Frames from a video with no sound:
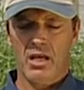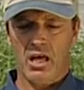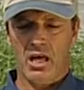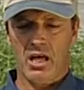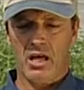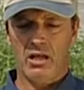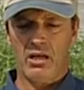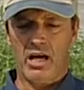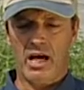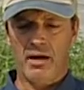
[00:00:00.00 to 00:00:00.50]

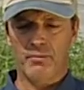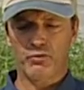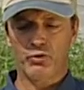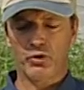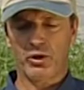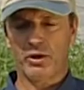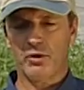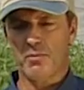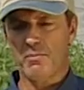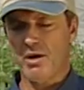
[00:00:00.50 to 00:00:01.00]
And I'm
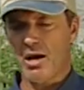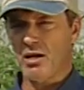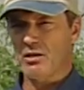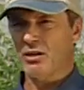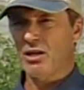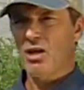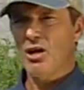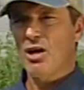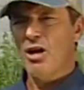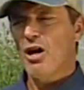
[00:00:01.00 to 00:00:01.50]
talking
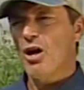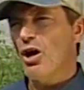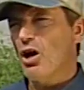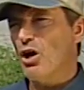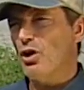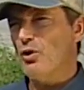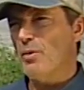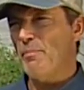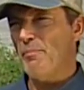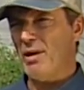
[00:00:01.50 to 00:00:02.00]
about
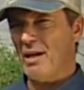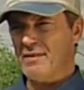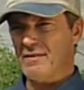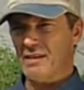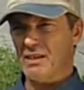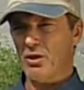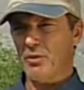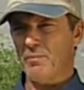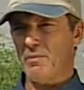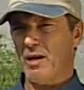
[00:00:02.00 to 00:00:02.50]
an
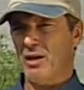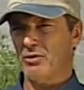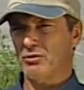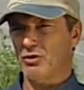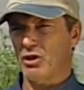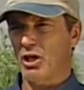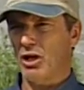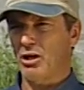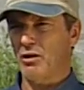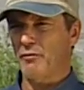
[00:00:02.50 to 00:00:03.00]
amazing amount
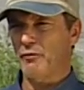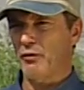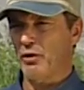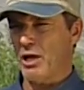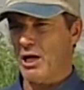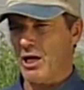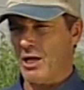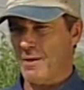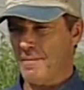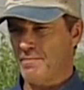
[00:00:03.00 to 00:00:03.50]
of
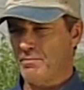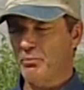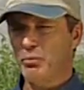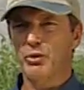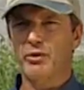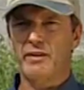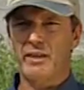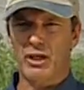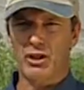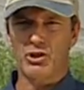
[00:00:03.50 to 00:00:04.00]

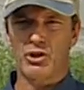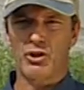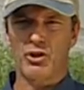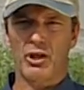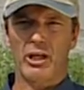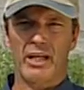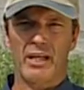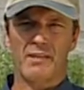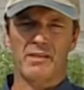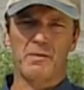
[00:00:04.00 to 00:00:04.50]
protection
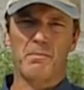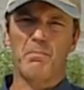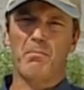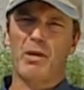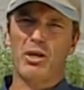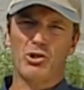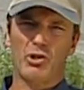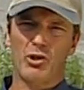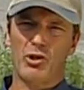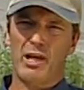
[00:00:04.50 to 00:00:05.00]
against
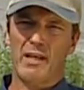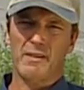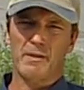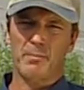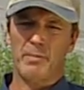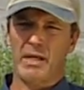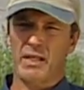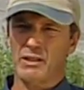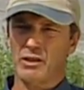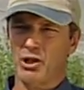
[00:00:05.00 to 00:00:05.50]
major
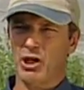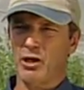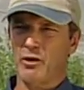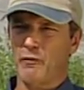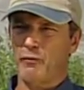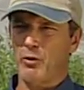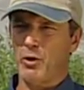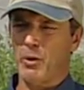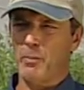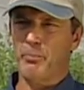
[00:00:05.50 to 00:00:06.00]
aspects
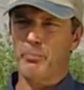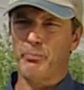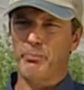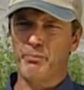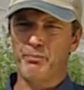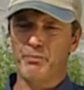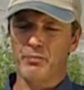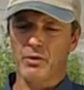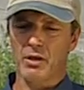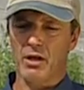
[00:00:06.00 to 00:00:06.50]
of
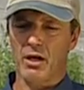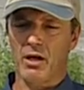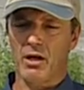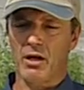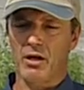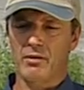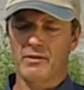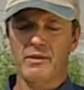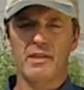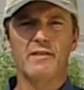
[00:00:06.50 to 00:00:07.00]

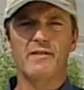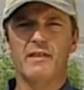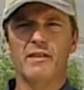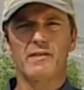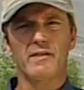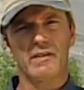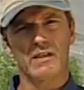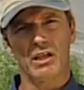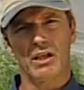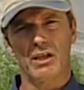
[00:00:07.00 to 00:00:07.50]

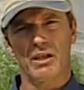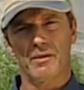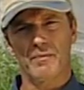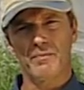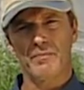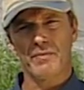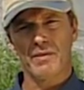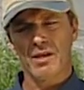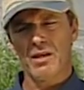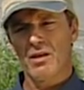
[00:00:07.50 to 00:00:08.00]
disease
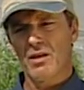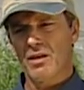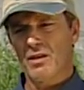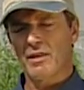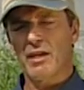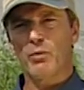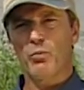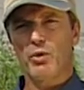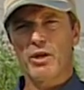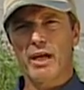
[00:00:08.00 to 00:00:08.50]

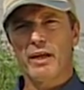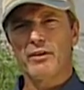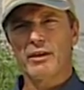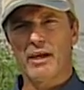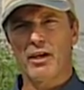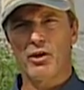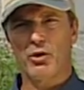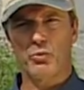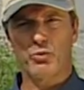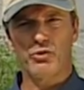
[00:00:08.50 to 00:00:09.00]
that we
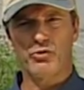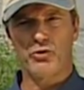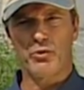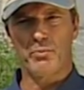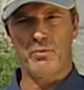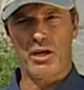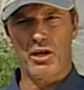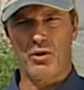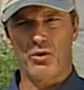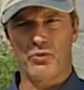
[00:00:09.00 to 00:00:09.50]
encounter with
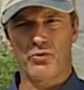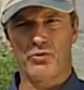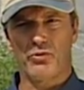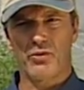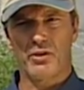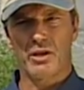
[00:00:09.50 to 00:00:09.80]
tomatoes.